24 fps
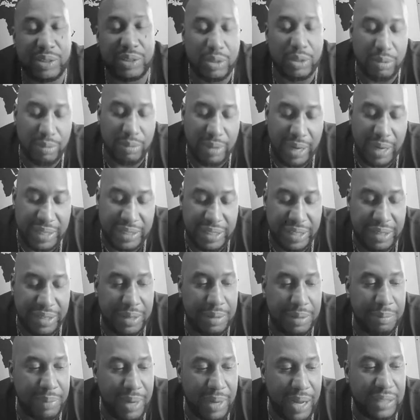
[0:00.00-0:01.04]
dude right there
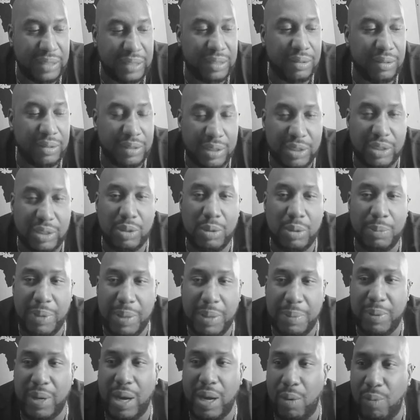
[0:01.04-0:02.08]
and Bosco are the two
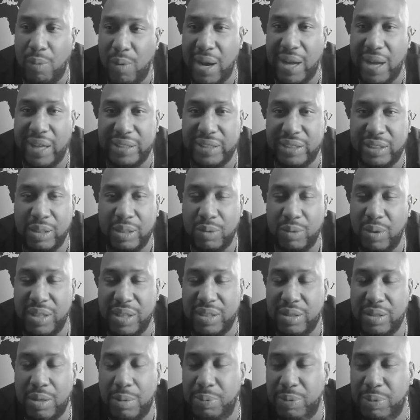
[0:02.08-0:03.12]
people I watched. There was
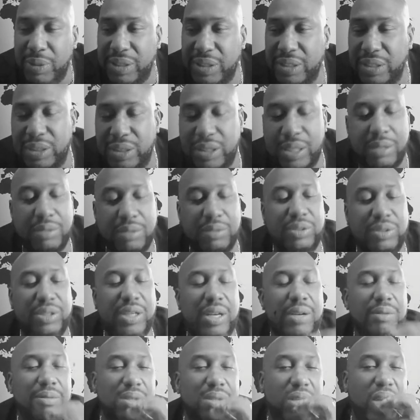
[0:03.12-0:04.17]
no prison channel
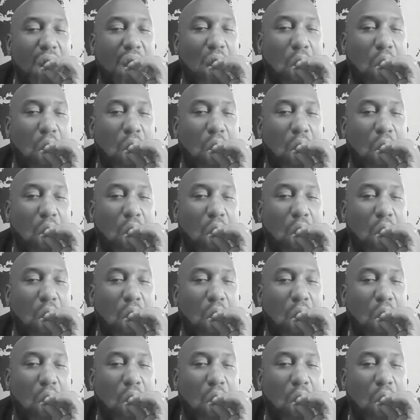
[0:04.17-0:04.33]
genre.